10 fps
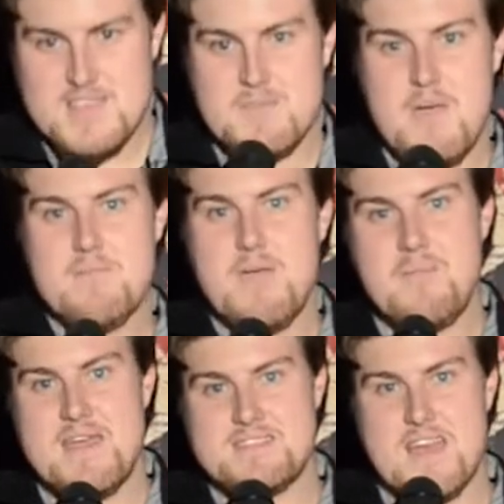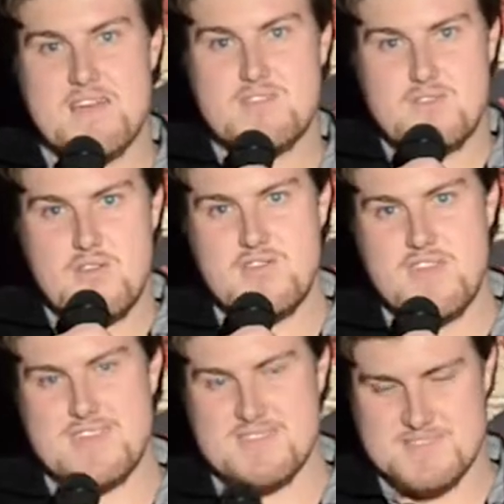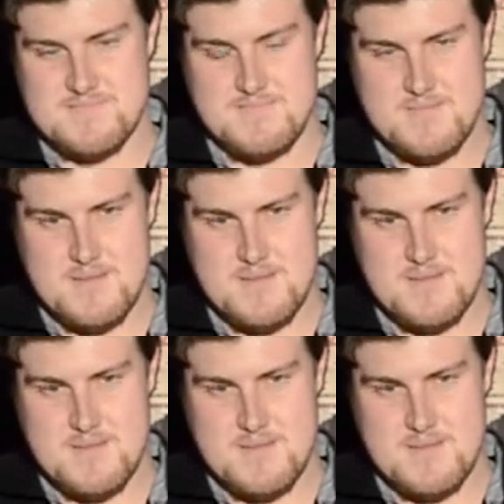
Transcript: So my mum has done two things.